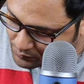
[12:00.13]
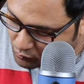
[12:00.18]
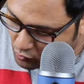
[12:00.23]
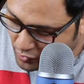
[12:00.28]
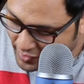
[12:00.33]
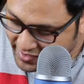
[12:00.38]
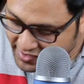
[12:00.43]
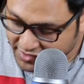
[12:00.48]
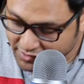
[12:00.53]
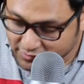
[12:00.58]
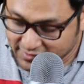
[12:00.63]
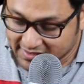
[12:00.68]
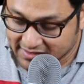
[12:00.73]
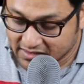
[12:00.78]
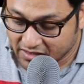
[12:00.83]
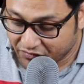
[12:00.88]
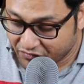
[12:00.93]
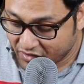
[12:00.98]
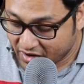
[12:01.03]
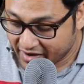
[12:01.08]
point
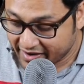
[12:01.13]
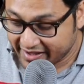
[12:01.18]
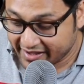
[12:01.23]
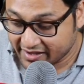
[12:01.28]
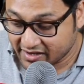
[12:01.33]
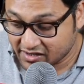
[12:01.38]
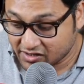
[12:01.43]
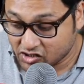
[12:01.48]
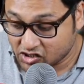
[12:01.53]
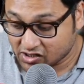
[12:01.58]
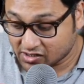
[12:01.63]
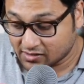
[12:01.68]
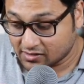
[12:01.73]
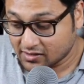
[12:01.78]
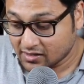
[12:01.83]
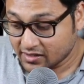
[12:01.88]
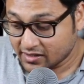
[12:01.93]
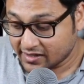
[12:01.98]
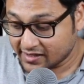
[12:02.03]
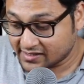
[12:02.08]
using the Farey addition.
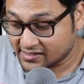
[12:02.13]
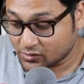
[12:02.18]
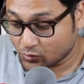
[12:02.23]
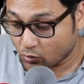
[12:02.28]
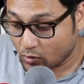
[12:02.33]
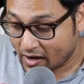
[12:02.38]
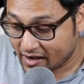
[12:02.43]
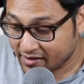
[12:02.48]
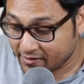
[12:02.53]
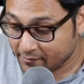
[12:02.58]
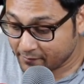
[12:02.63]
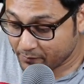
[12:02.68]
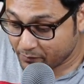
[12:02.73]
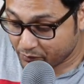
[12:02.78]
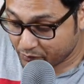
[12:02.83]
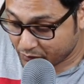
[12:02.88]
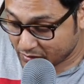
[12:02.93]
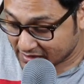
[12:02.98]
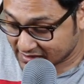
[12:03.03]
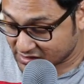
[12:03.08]
It's 1
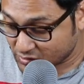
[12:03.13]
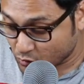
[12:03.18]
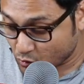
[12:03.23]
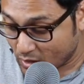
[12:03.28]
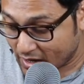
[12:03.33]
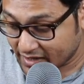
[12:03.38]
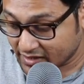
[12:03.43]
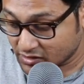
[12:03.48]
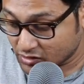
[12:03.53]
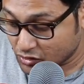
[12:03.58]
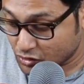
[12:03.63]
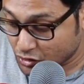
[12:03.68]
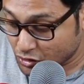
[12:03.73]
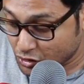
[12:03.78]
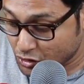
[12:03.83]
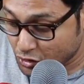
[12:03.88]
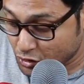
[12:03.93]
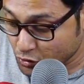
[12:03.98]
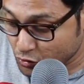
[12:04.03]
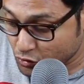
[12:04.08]
plus 1,
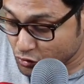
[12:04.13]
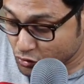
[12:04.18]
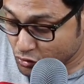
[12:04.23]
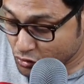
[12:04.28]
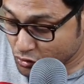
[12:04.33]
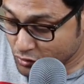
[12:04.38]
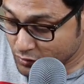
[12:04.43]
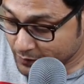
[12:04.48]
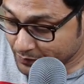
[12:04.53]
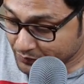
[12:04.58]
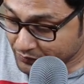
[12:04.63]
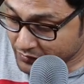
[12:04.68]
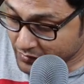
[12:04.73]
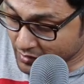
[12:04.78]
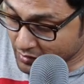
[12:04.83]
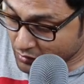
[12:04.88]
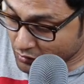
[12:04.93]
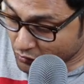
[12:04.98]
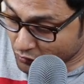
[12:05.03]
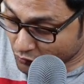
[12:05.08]
2,
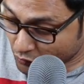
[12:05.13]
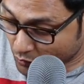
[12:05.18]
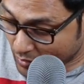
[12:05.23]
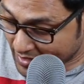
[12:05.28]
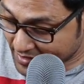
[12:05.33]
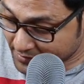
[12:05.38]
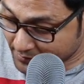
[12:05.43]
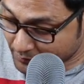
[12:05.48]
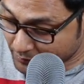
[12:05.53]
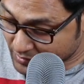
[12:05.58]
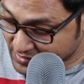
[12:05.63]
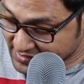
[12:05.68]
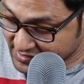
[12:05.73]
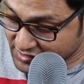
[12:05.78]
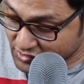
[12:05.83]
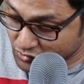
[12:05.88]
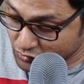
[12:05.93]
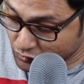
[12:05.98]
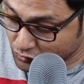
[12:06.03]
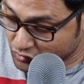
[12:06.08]
1
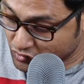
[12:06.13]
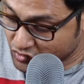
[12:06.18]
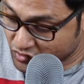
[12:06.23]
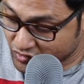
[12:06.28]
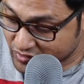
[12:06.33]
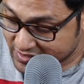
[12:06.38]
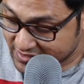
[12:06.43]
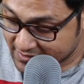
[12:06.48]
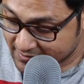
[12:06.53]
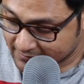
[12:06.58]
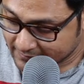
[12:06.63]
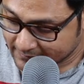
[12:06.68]
plus 2, 3.